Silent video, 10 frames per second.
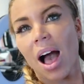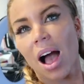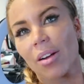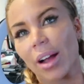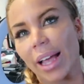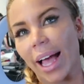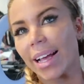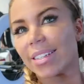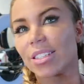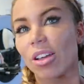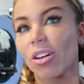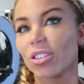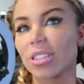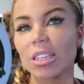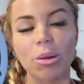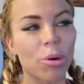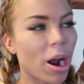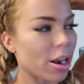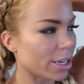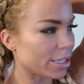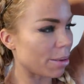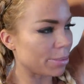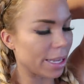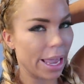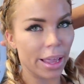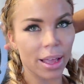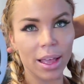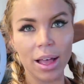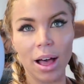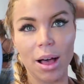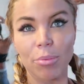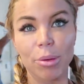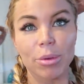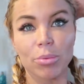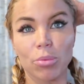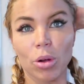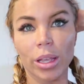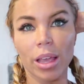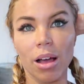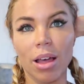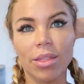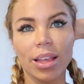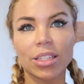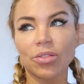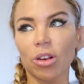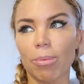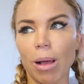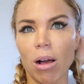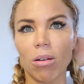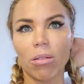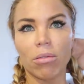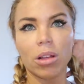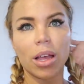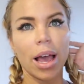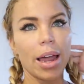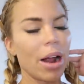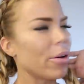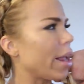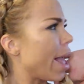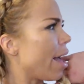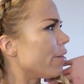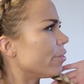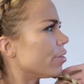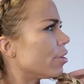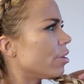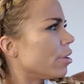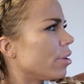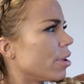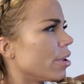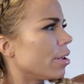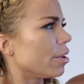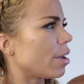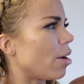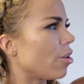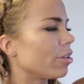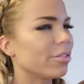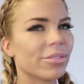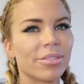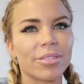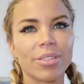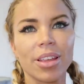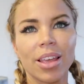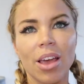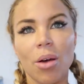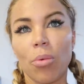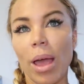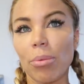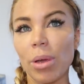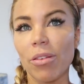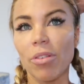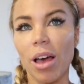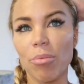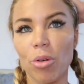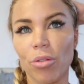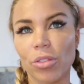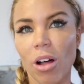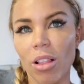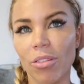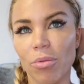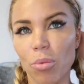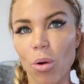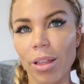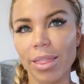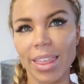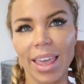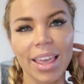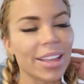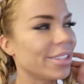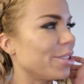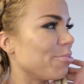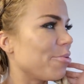All right, guys, so just a little progress update. Um, we've been working on this for about an hour and a half. How long? An hour. And we've uh, moved all of one thing into the